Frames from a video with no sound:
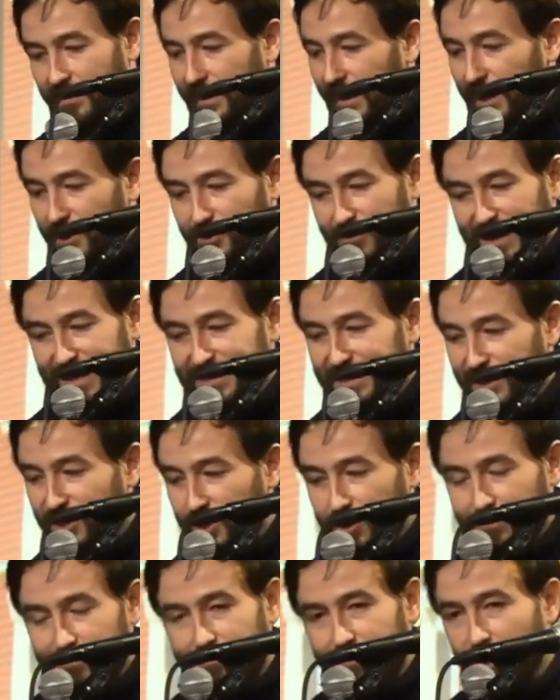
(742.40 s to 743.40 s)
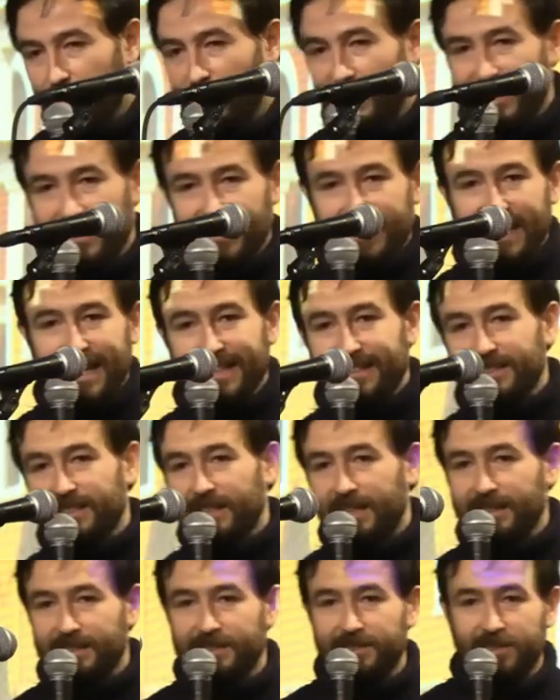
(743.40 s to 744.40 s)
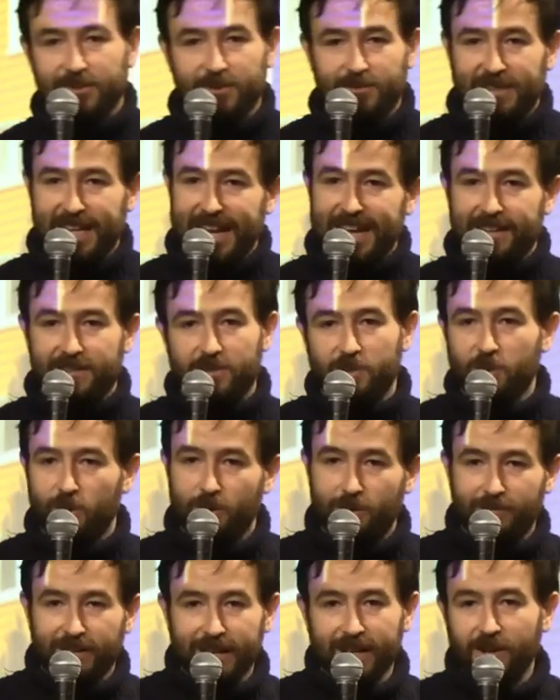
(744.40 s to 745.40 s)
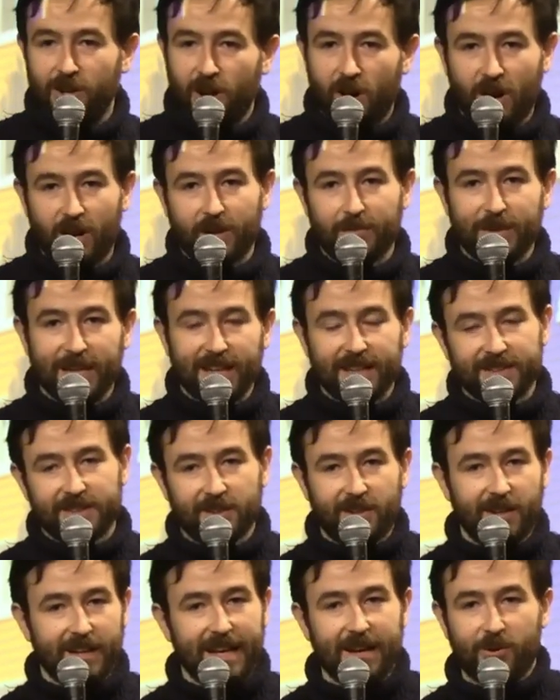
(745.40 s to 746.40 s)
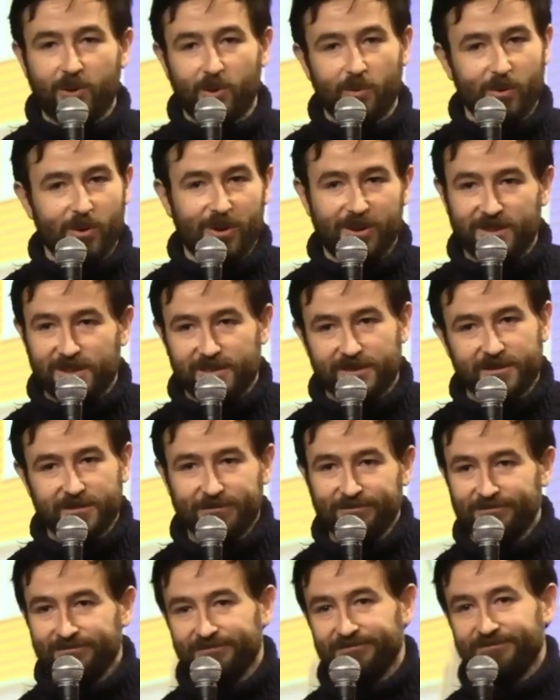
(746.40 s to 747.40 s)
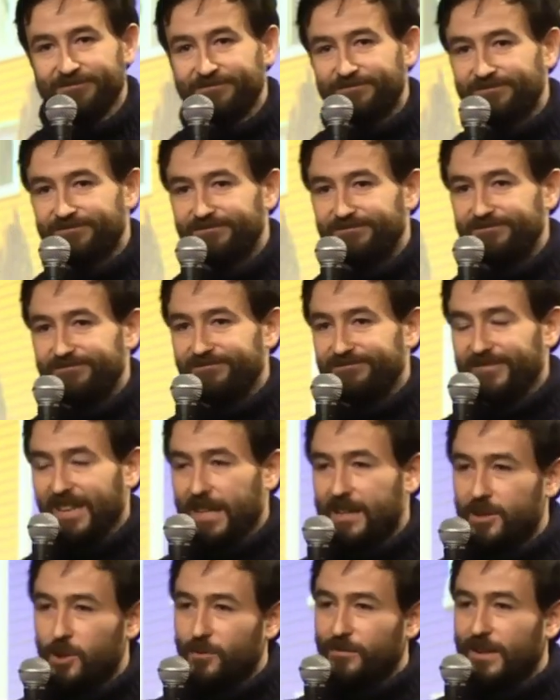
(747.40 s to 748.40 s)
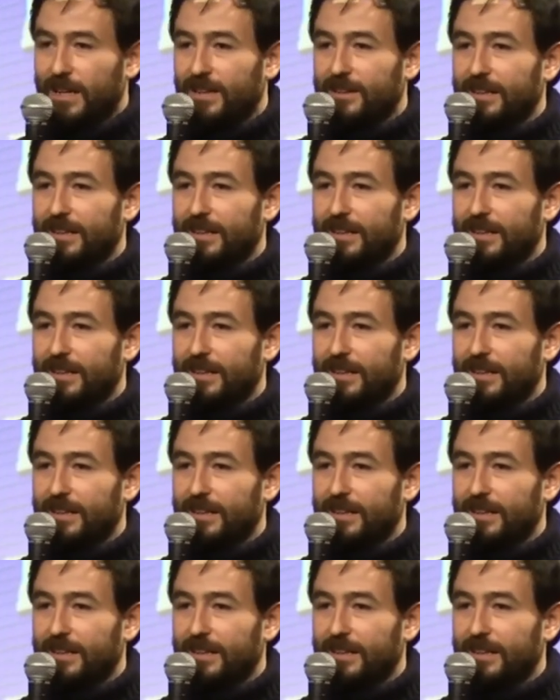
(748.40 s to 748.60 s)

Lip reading: a transition fuel that lets us get to a green economy. That's not how it works. In Newfoundland and